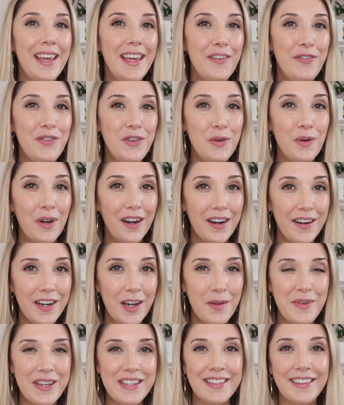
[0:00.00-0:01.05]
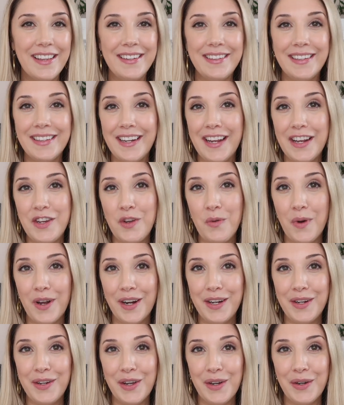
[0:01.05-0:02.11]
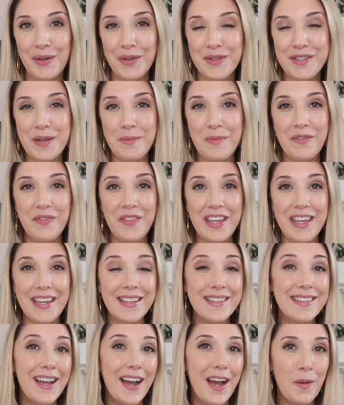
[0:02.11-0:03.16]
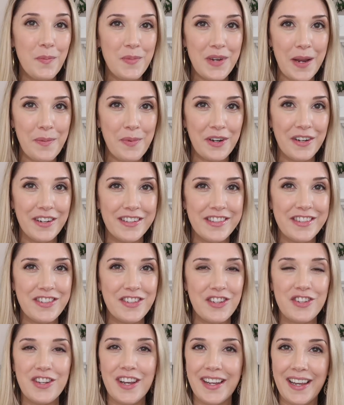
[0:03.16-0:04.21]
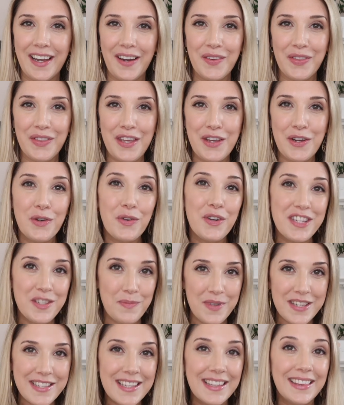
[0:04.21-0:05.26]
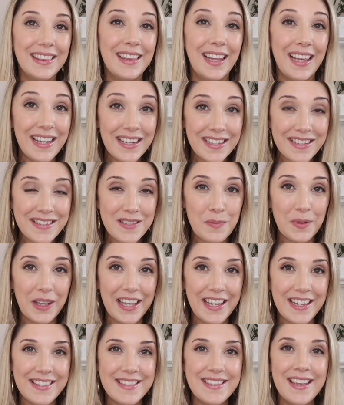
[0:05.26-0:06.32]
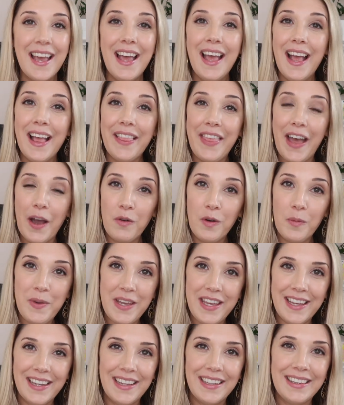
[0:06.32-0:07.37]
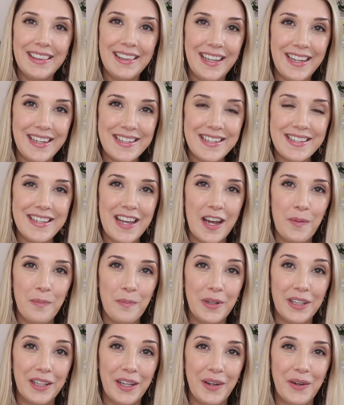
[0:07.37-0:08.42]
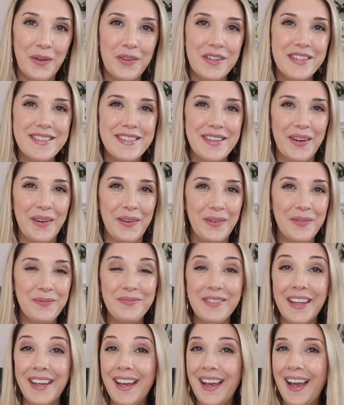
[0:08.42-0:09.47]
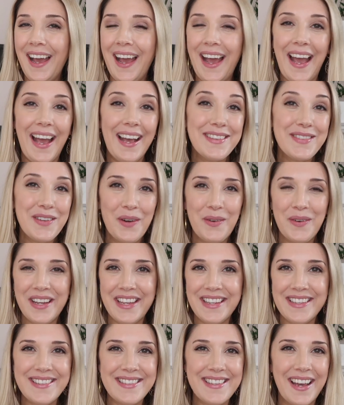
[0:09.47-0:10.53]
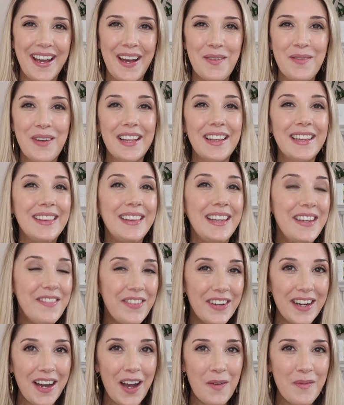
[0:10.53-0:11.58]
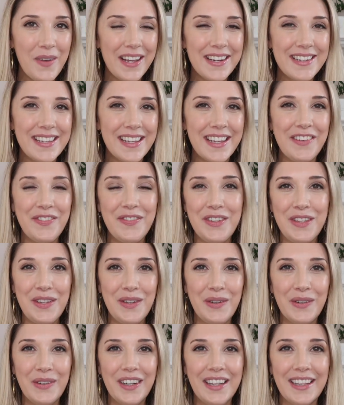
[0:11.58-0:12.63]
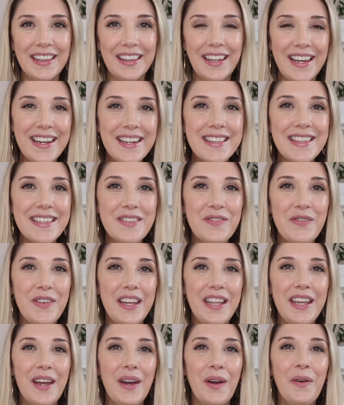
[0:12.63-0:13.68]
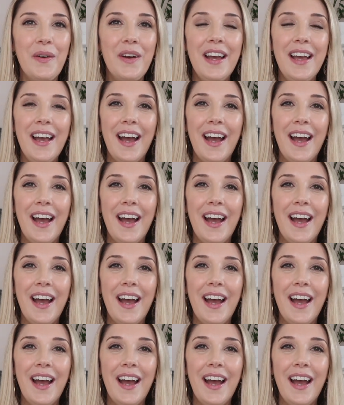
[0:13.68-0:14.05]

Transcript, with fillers: if you are coming to London and you wanna know some of the top neighborhoods to check out the Christmas light displays, that will be linked down below. So as always, um, leave a comment if you liked this video,